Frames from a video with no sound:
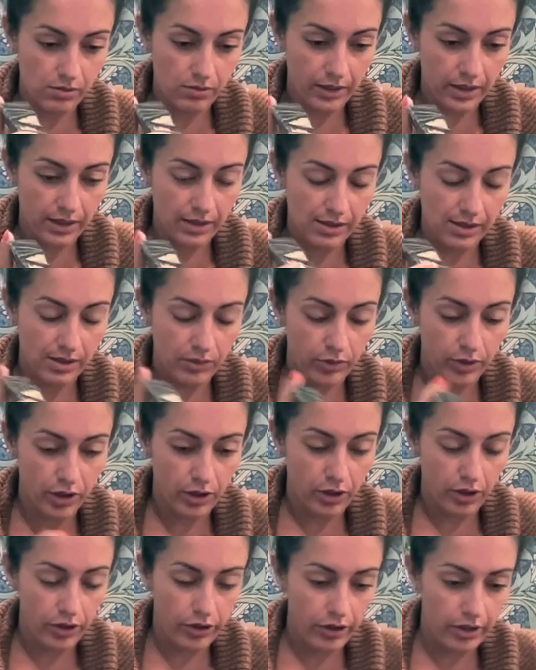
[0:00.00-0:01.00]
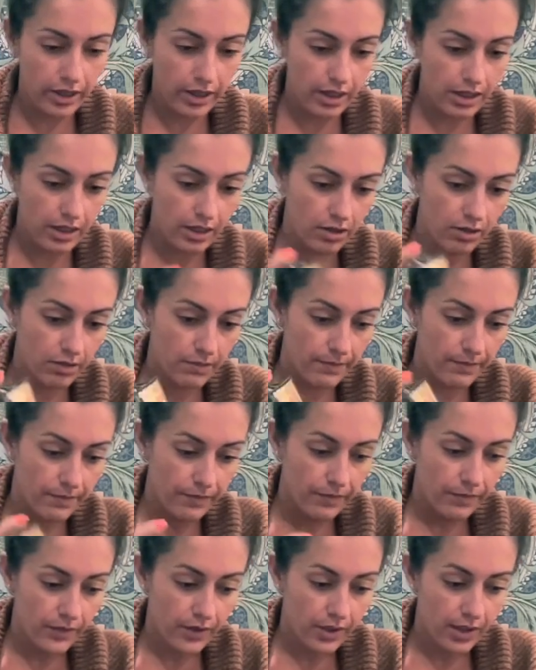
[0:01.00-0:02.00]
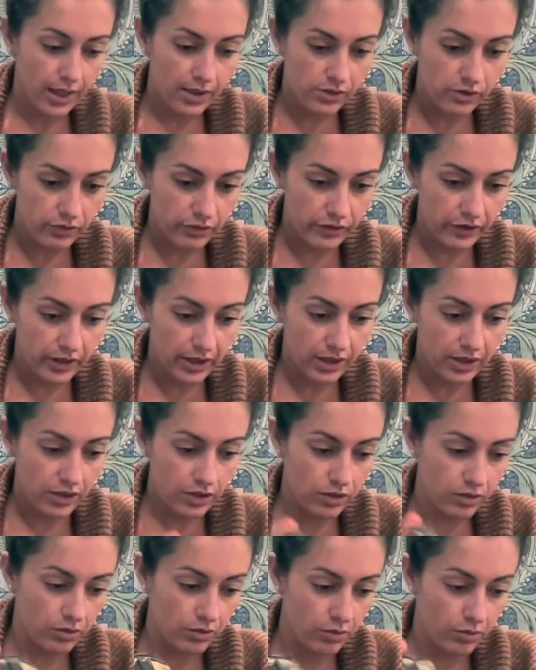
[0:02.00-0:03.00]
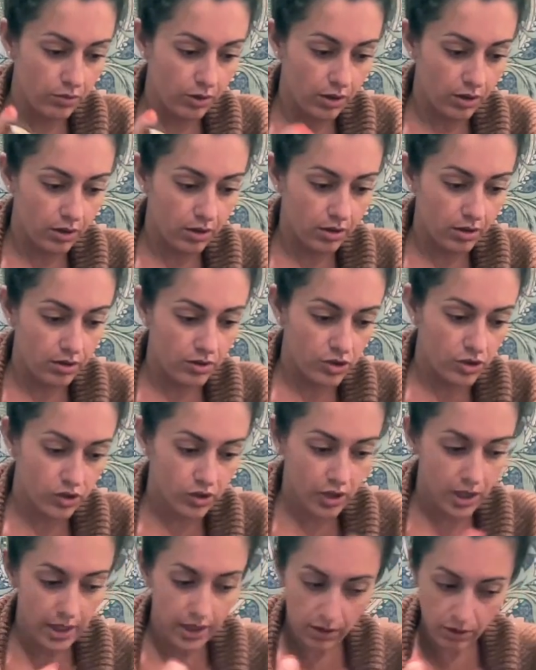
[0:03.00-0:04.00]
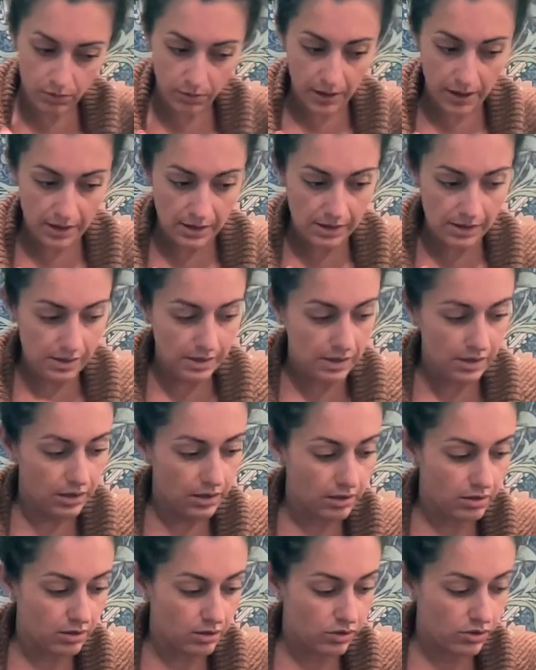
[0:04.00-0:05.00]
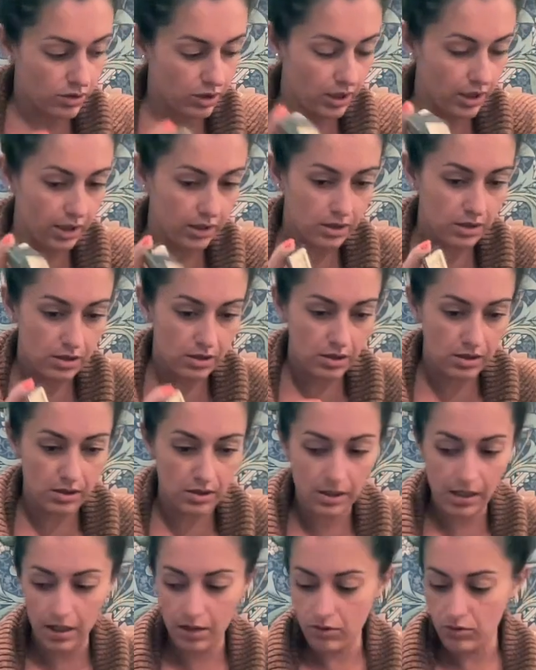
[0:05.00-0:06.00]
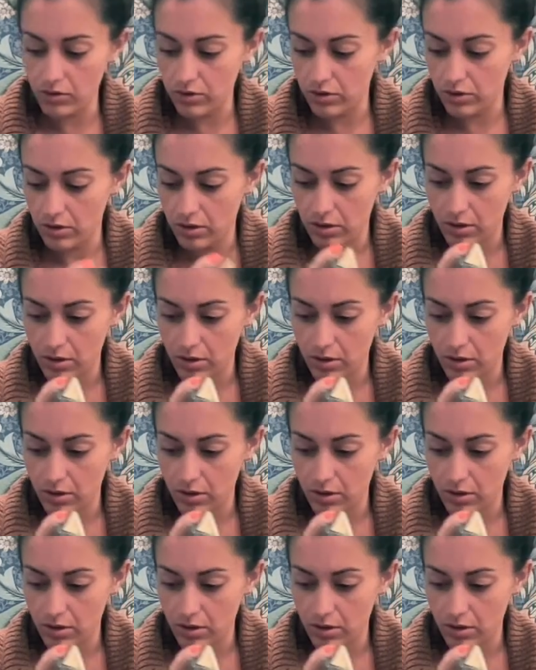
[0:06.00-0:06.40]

like I said, reoccurring here. I do feel like you are trying your best here to cut this out.